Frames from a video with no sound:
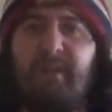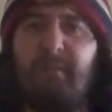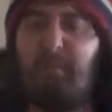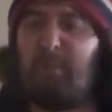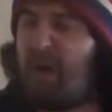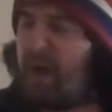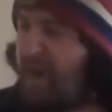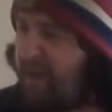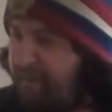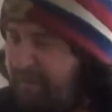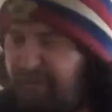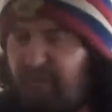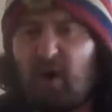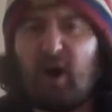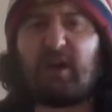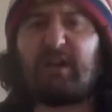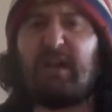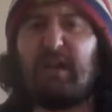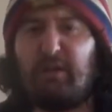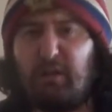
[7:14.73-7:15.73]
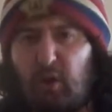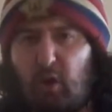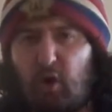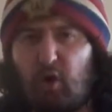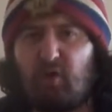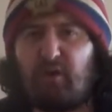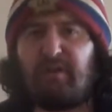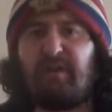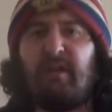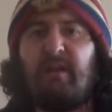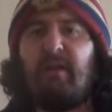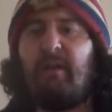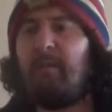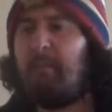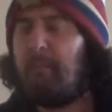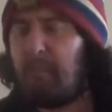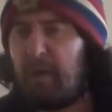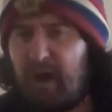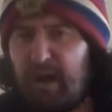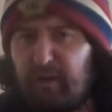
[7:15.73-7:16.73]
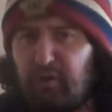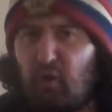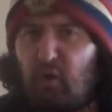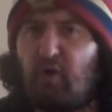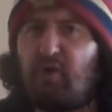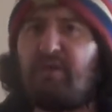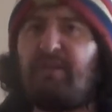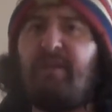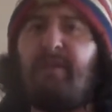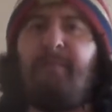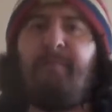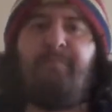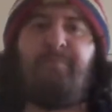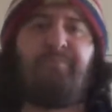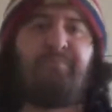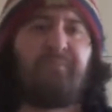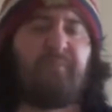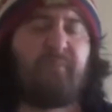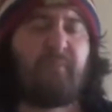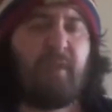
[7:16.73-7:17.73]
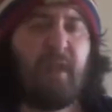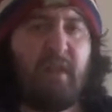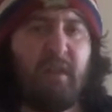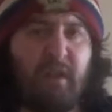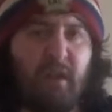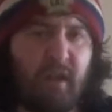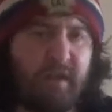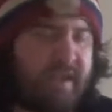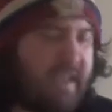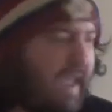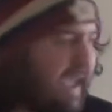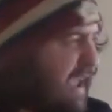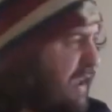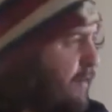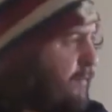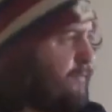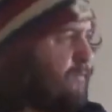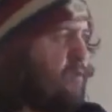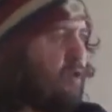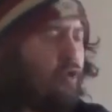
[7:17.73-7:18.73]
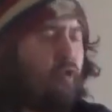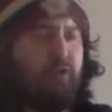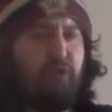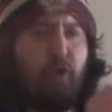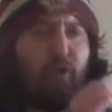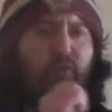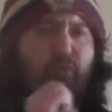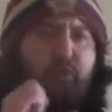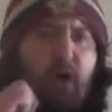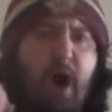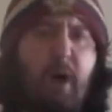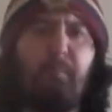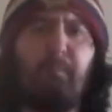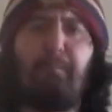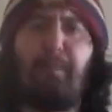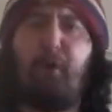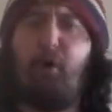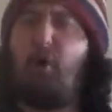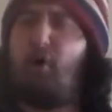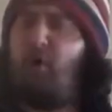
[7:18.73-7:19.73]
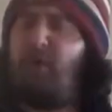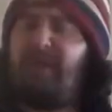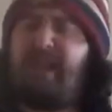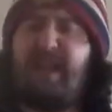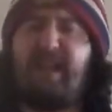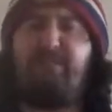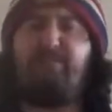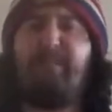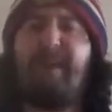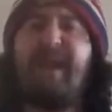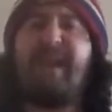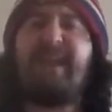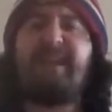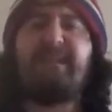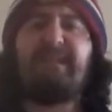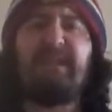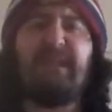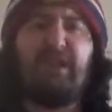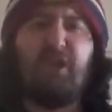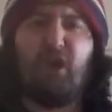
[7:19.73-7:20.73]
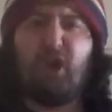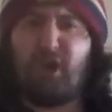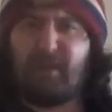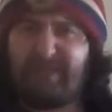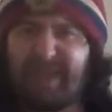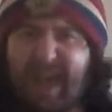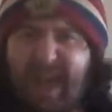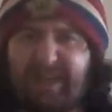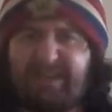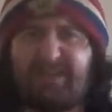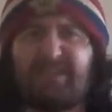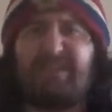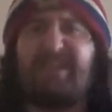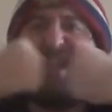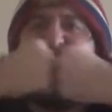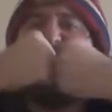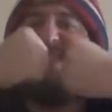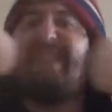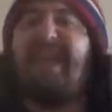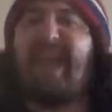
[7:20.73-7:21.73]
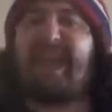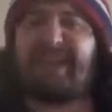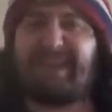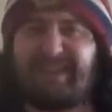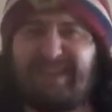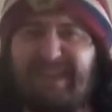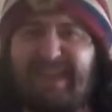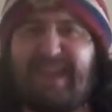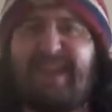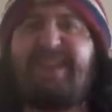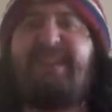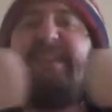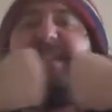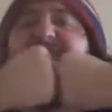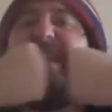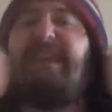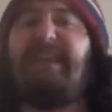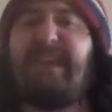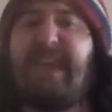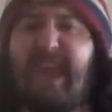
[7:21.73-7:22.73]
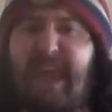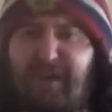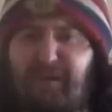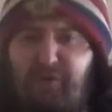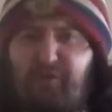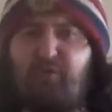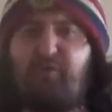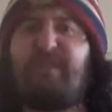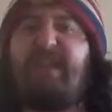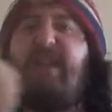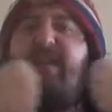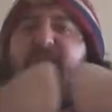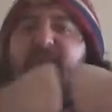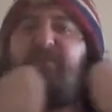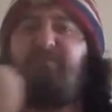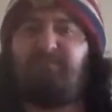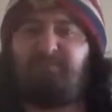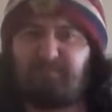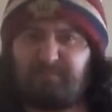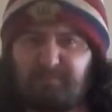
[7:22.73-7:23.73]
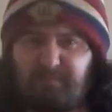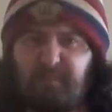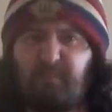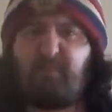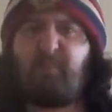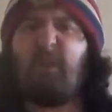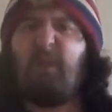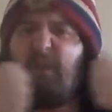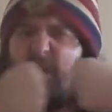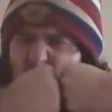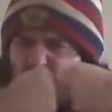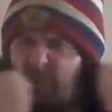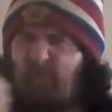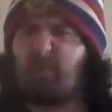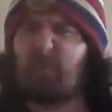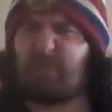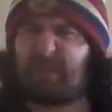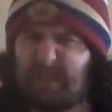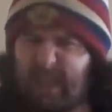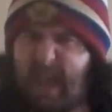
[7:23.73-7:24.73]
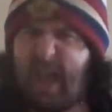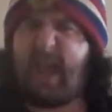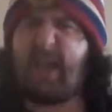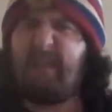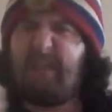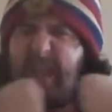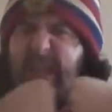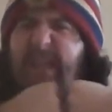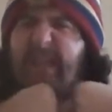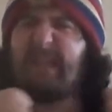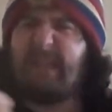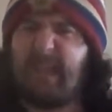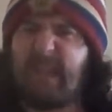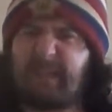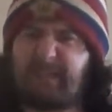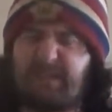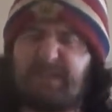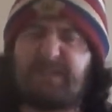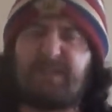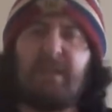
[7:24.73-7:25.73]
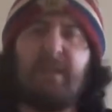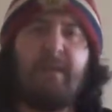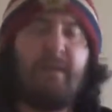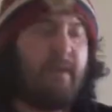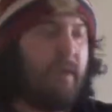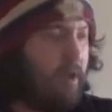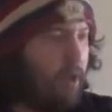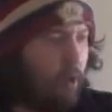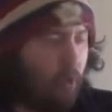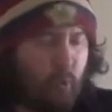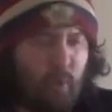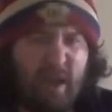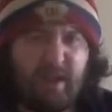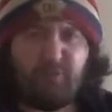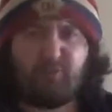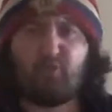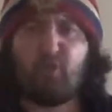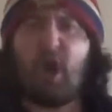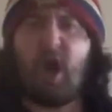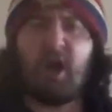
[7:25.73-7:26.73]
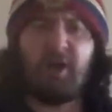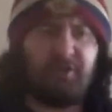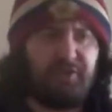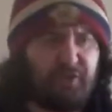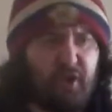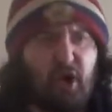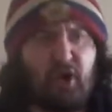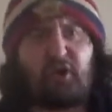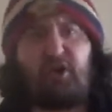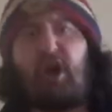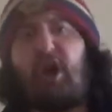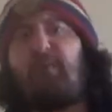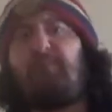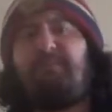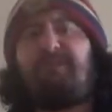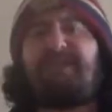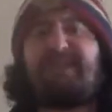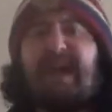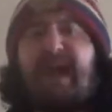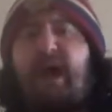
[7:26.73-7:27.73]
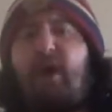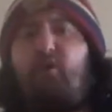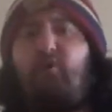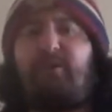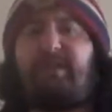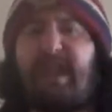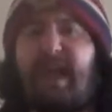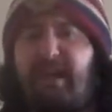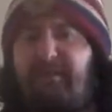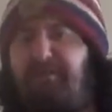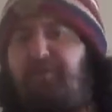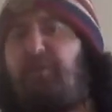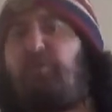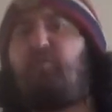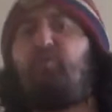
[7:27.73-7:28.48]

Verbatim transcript: My fucking Lord. My Lord. Okay? The rumble and mania, that's connected together there. You understand, idiots? When Ronda comes out at the